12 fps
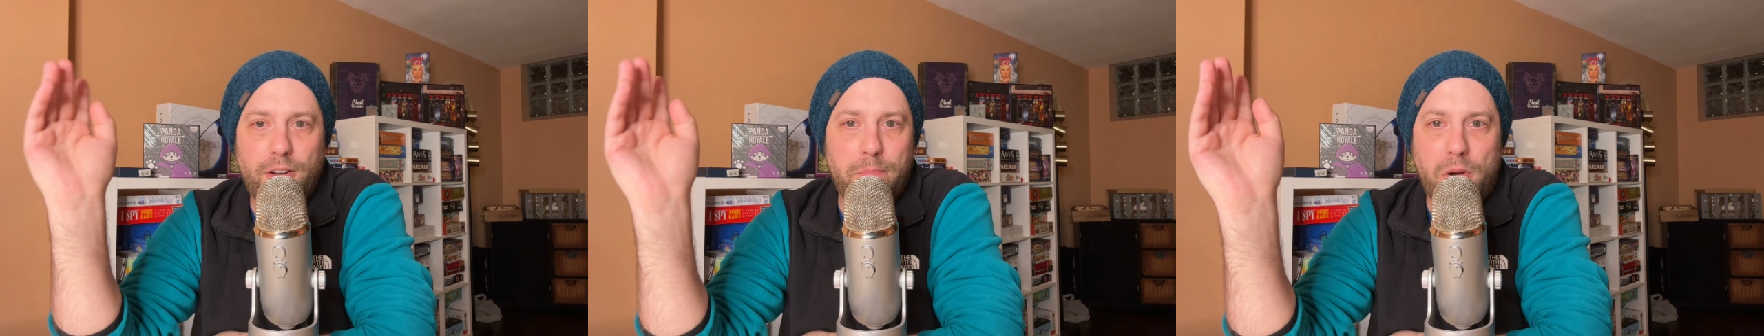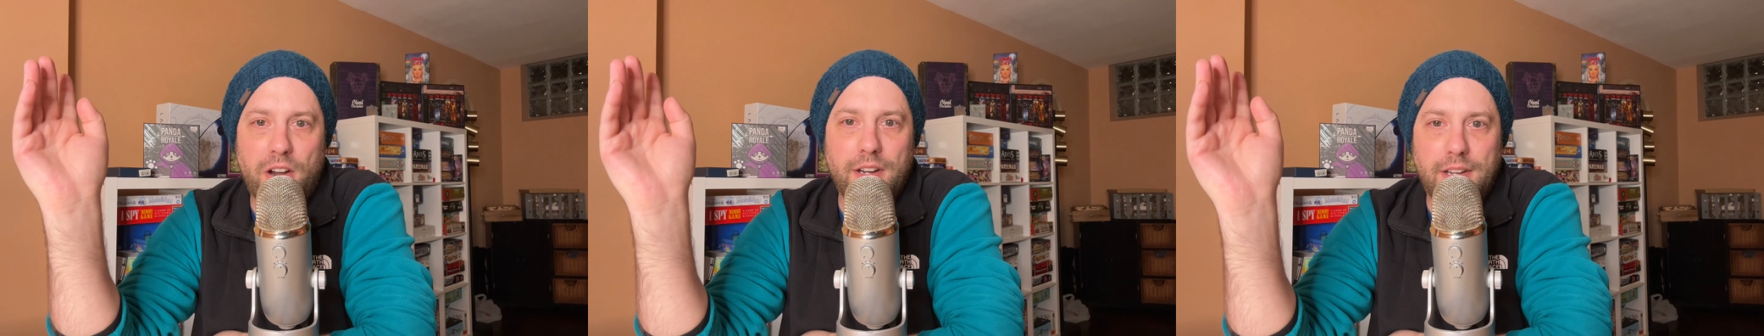
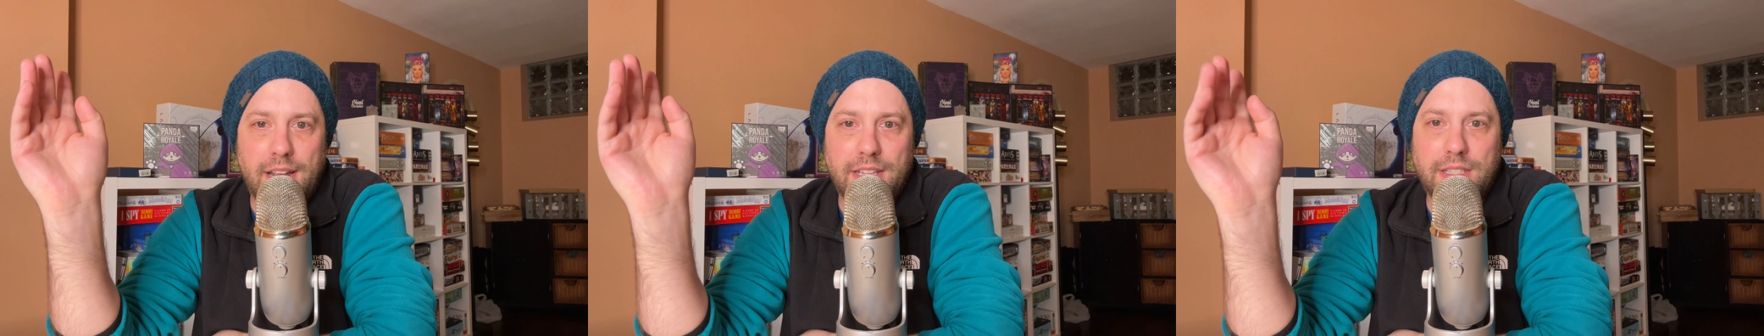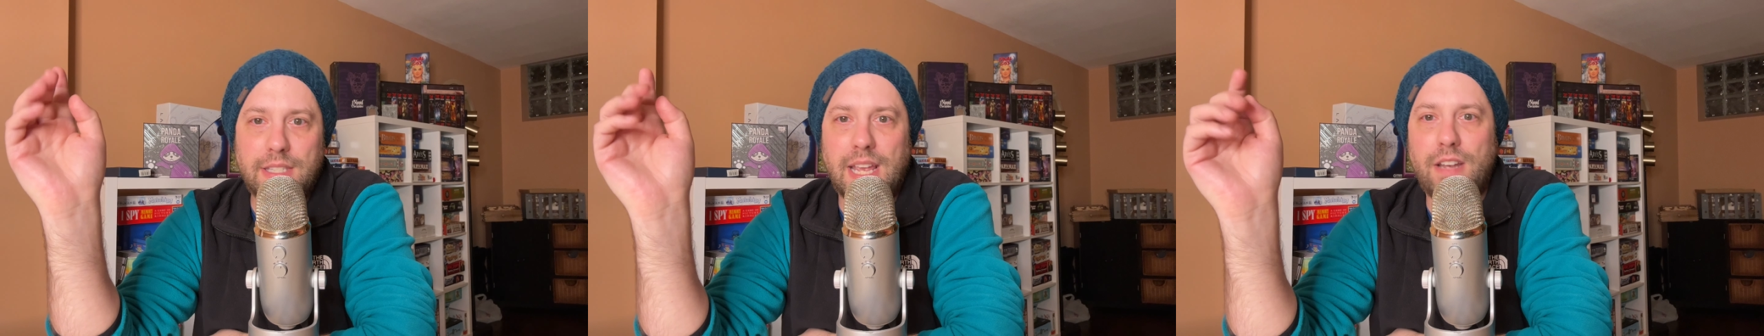party
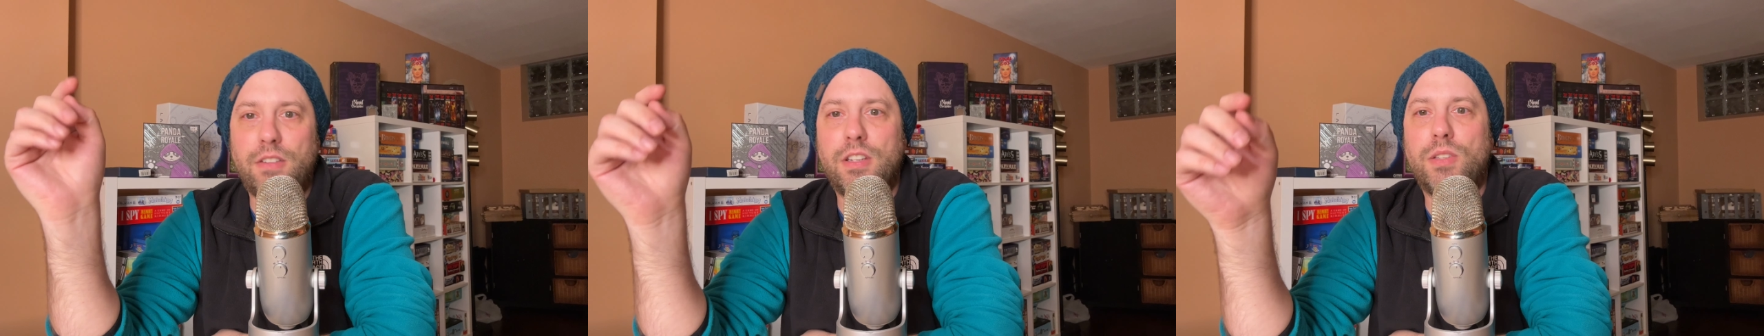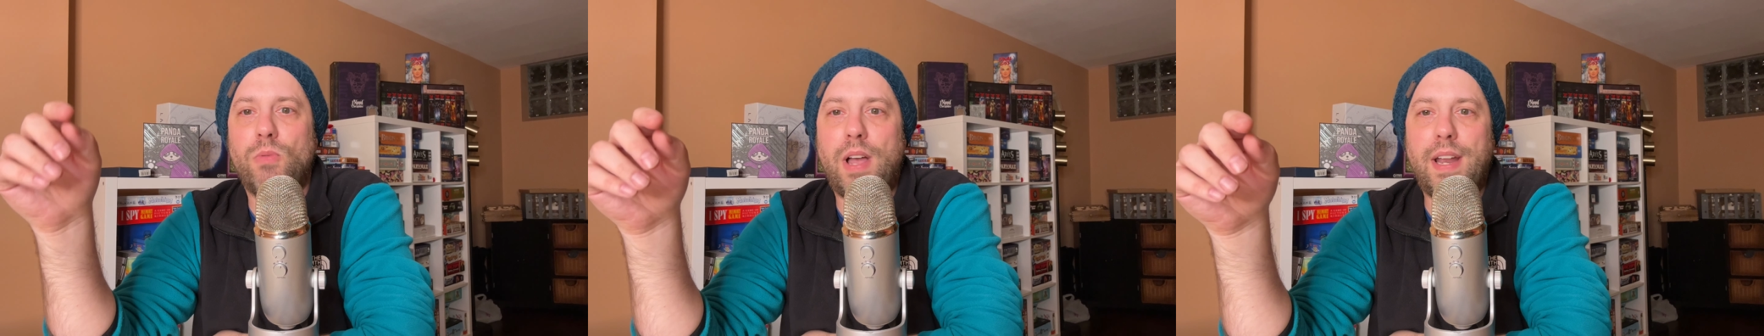nights, and you
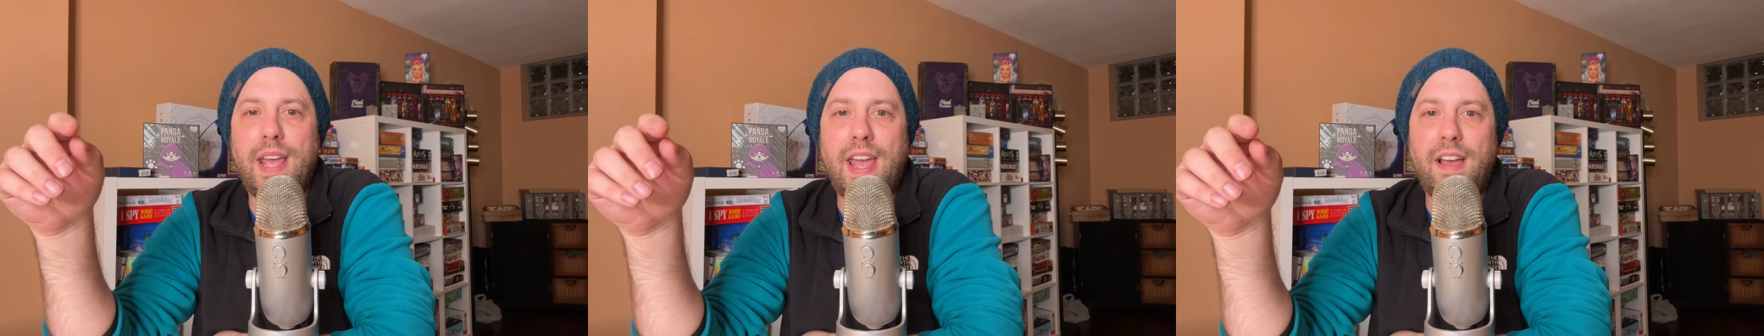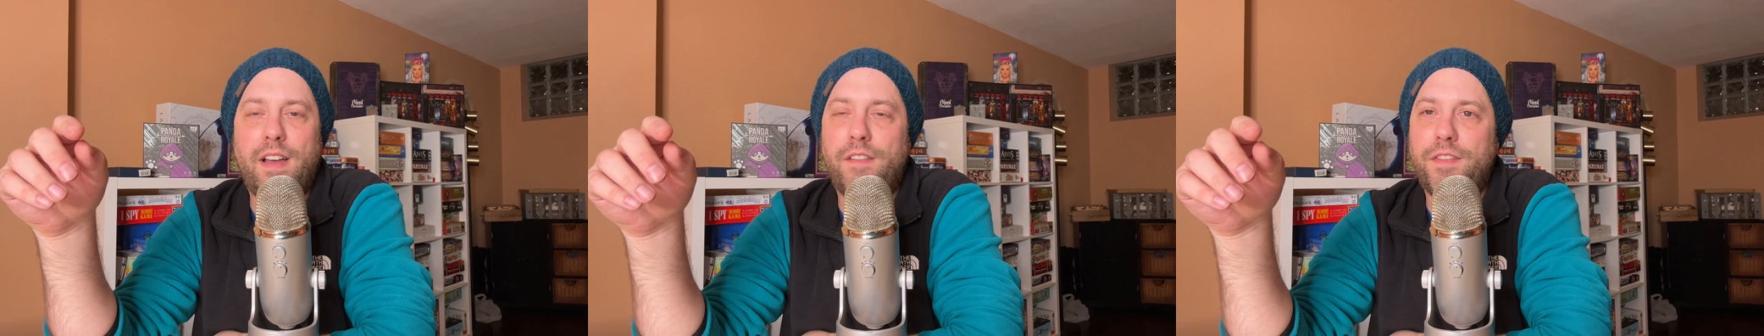just want to
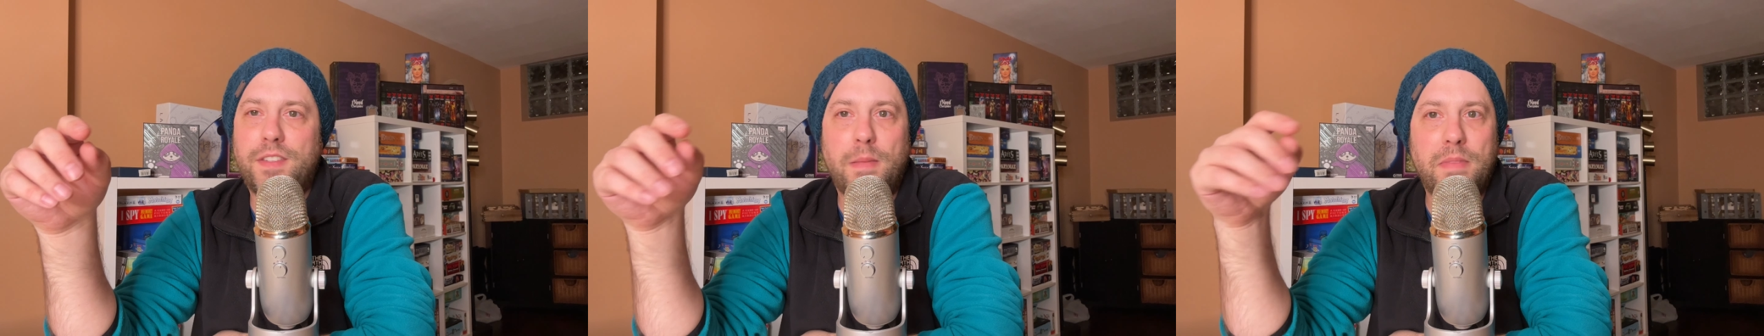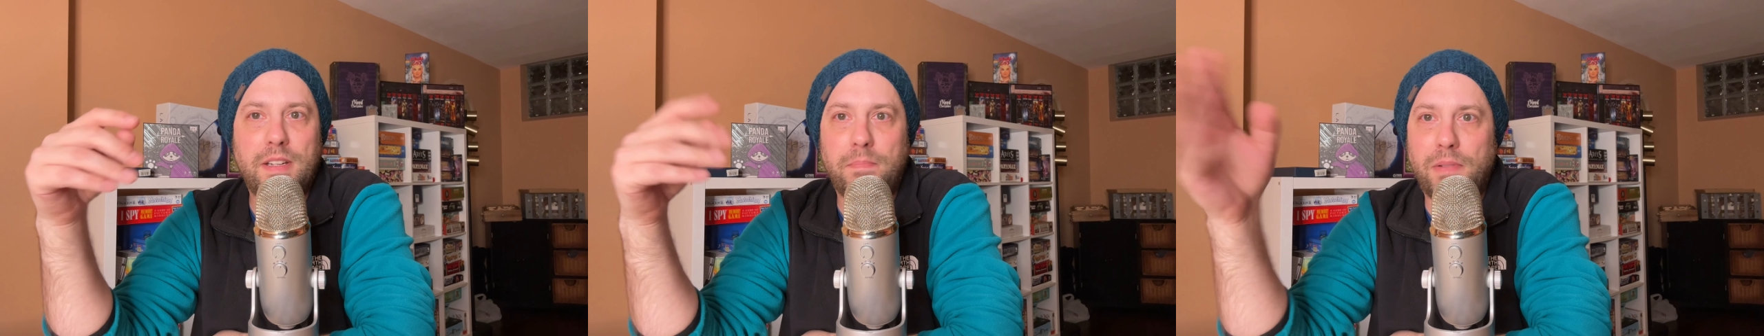have
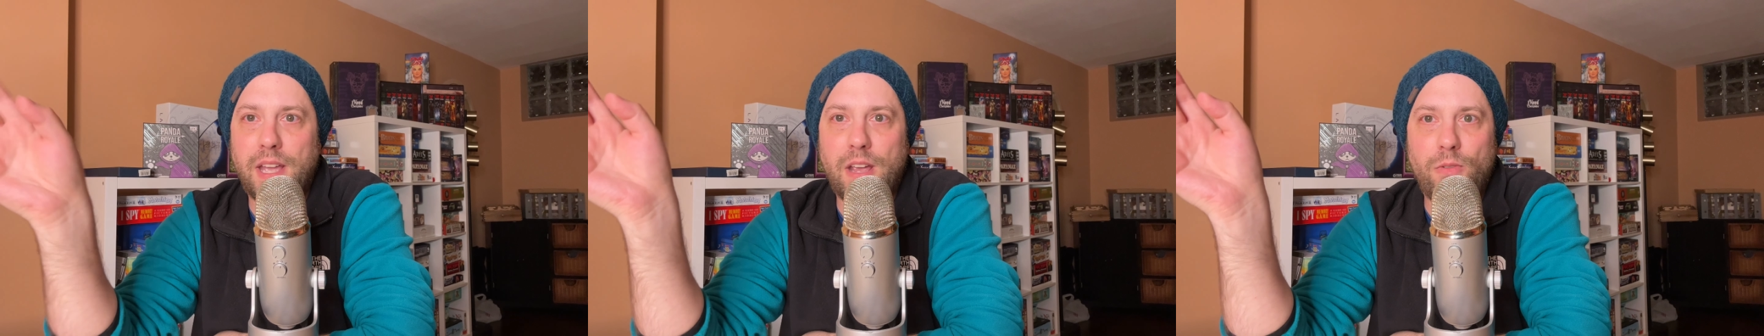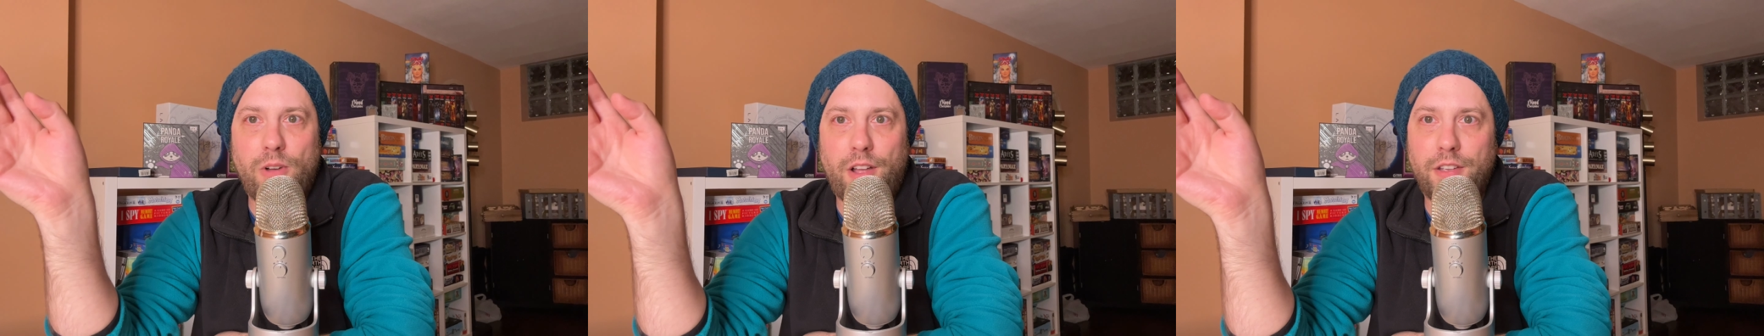something to play
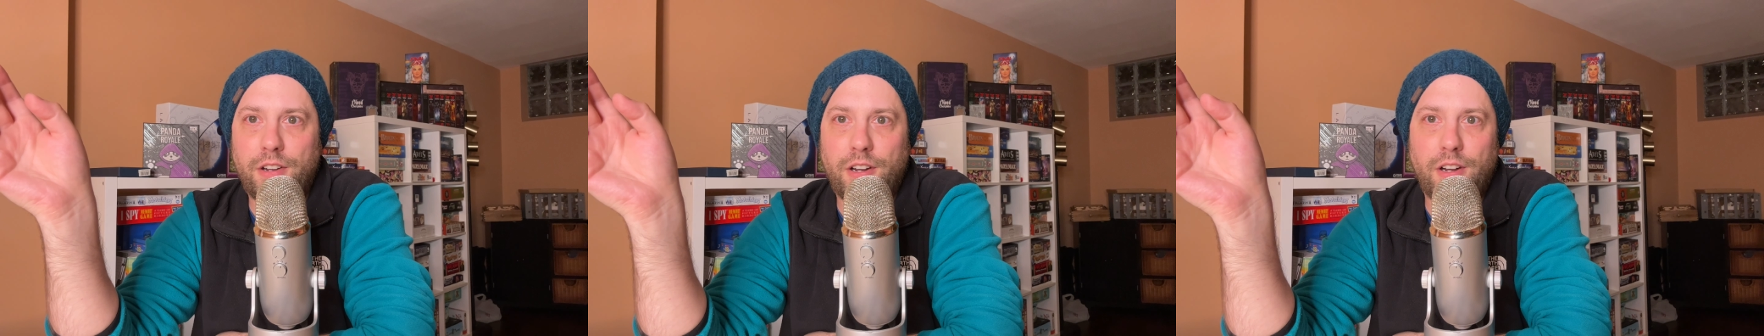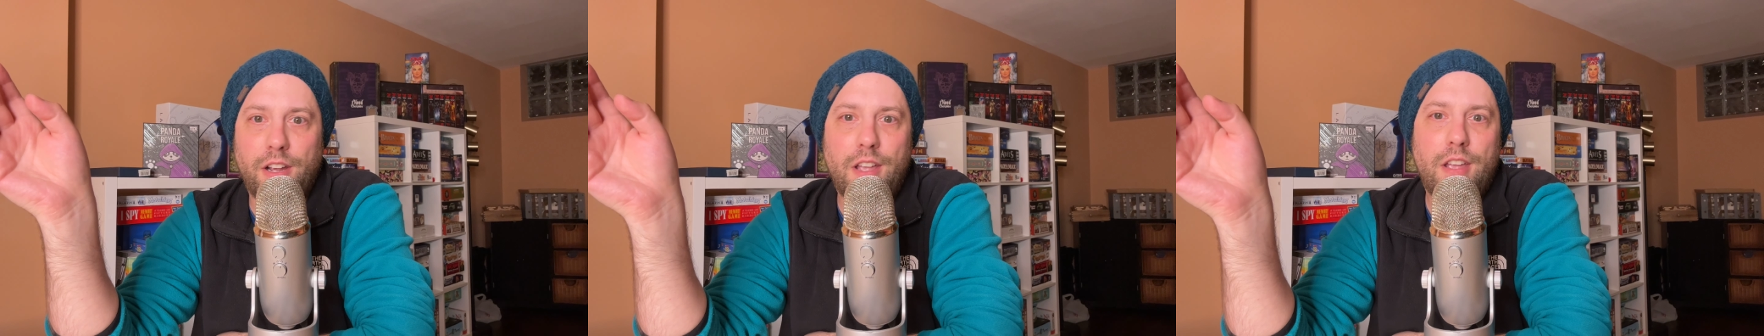while you're,